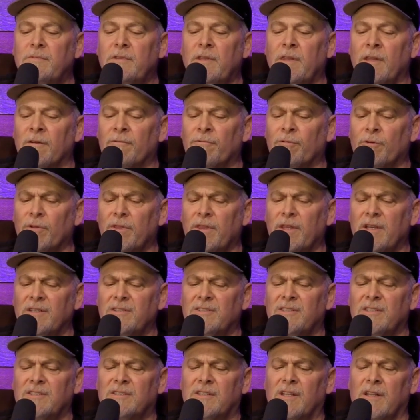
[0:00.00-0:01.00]
For
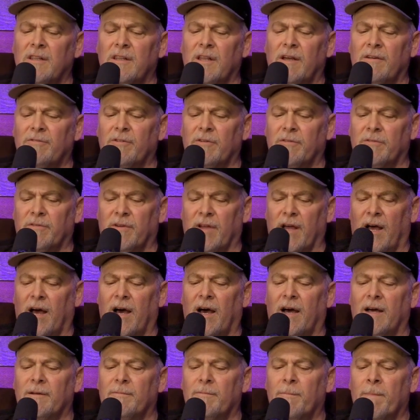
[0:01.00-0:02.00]
this is the love of
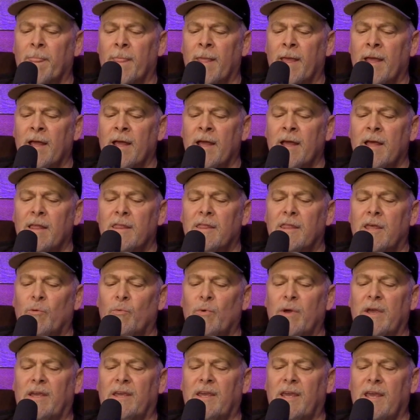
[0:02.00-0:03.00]
God, that
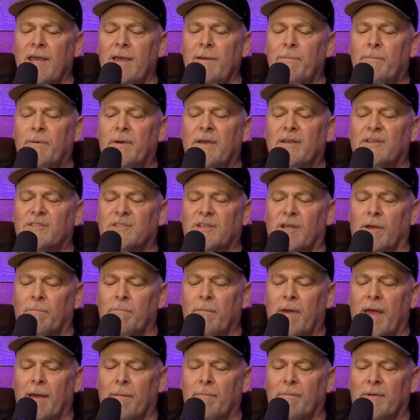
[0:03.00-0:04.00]
we keep his
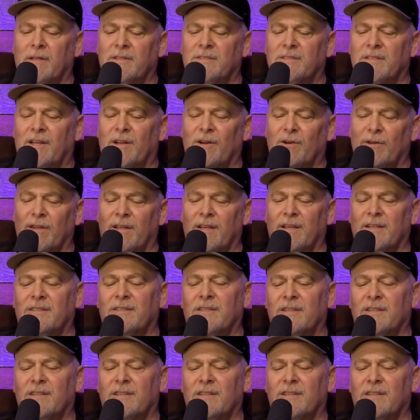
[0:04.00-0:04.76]
commandments. Hear this.